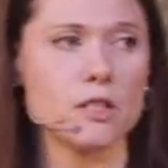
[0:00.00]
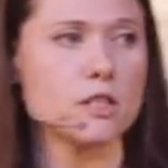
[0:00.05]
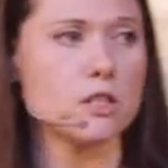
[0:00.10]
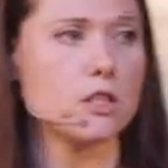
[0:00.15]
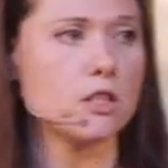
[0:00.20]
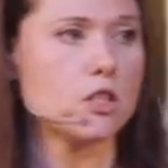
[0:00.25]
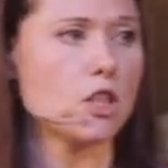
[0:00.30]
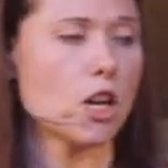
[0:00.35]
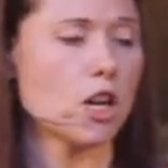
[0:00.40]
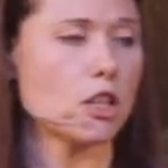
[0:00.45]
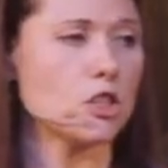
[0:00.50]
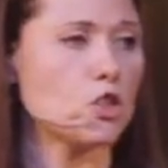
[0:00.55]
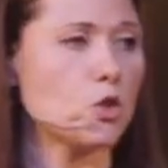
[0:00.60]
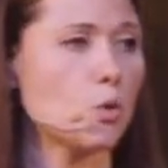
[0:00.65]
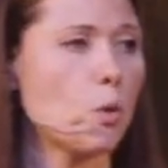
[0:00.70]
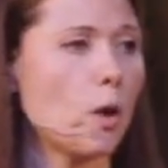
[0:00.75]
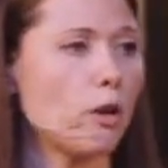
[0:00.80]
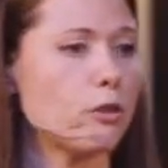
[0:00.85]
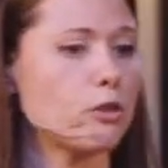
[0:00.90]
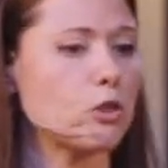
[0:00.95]
This is John
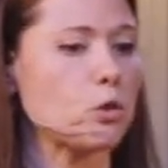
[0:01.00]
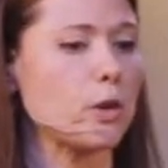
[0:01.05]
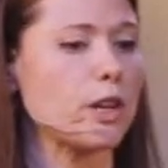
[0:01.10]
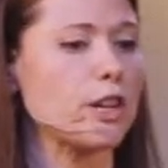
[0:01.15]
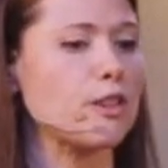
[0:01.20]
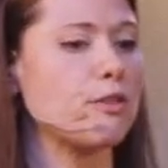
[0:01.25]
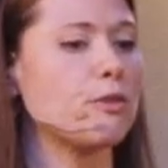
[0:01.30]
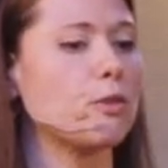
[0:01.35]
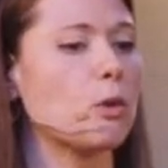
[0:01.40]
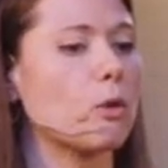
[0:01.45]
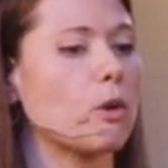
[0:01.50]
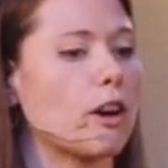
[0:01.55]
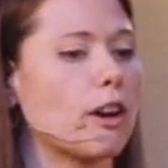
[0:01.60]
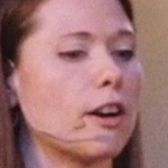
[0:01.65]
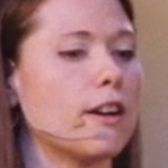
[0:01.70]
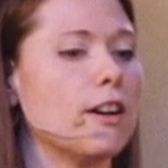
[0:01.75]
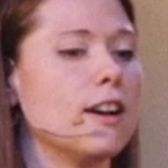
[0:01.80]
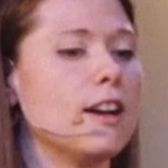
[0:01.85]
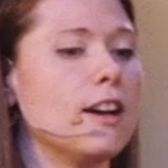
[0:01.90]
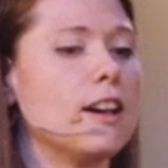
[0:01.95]
12:24.